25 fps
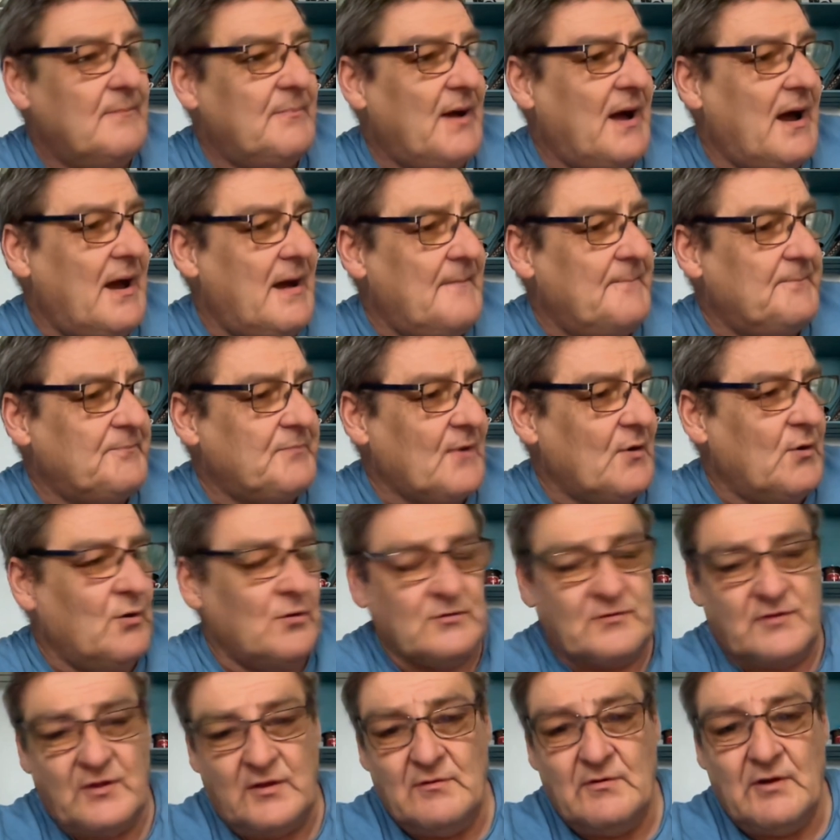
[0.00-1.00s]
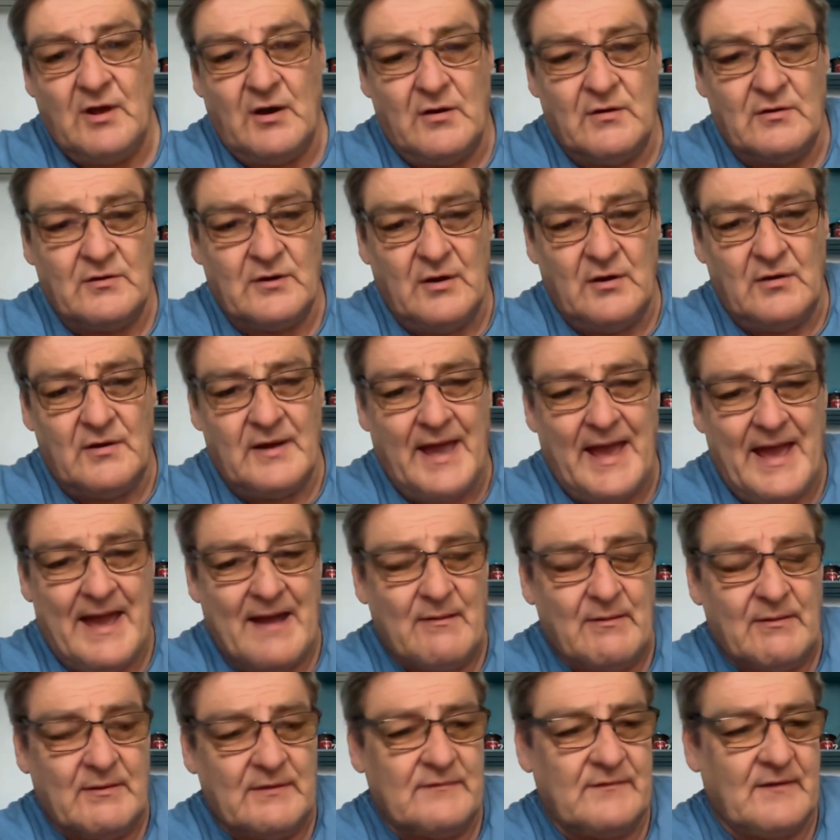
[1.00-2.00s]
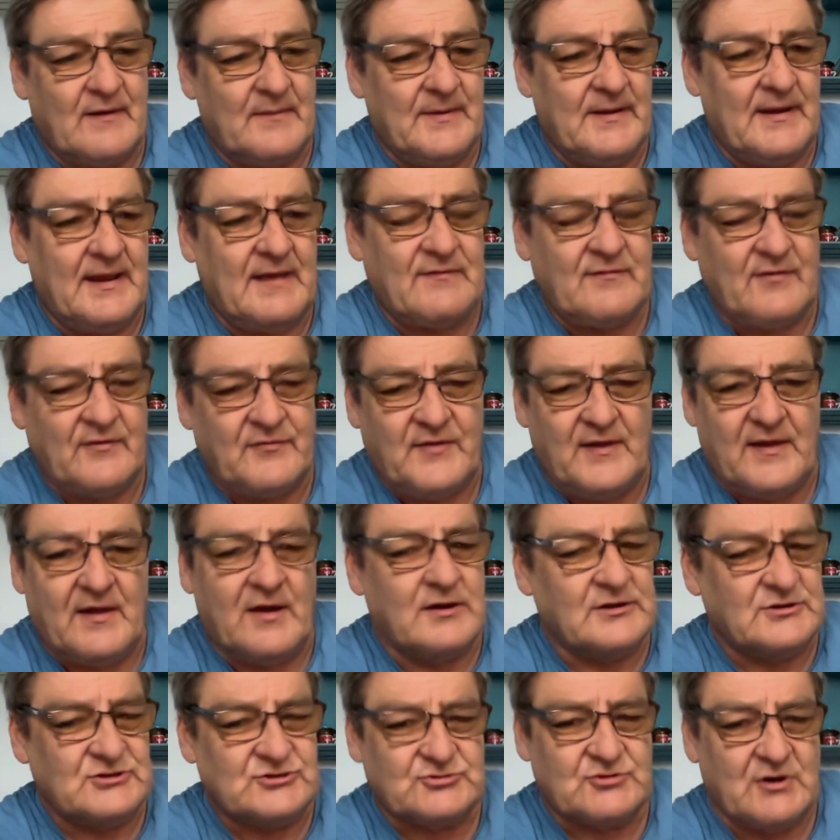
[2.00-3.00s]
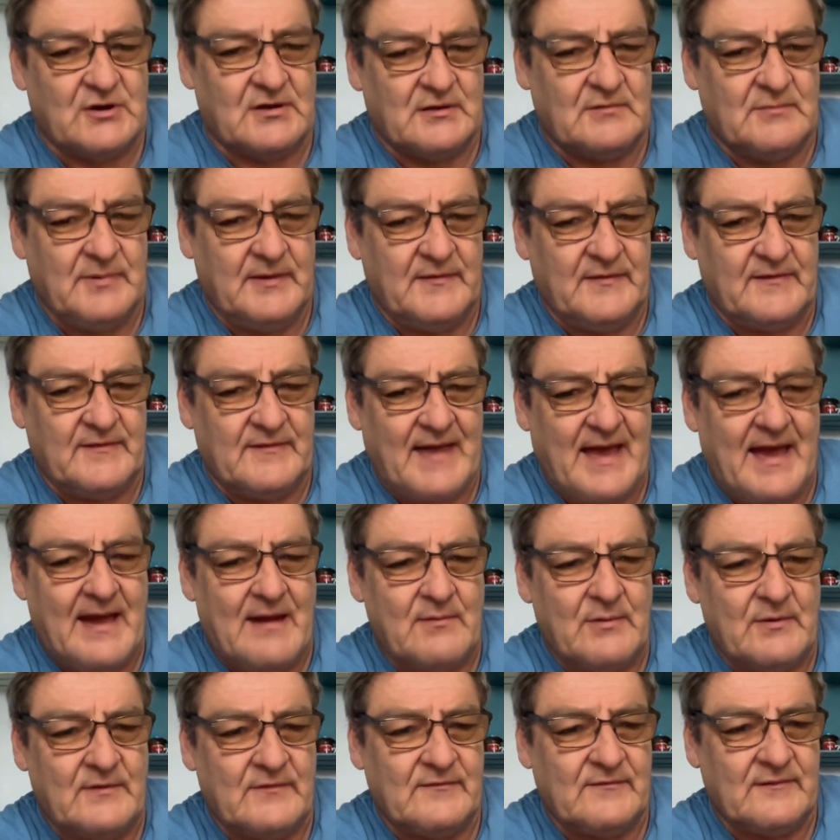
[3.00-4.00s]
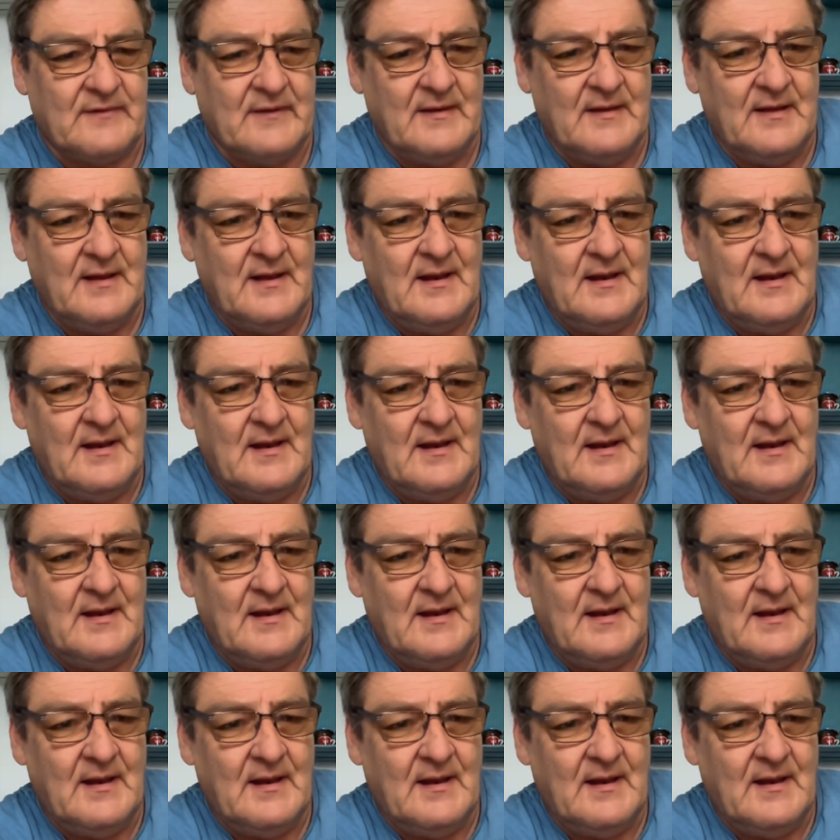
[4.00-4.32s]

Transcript: But or do long, long hours. I mean, that's the thing I struggle with is hours.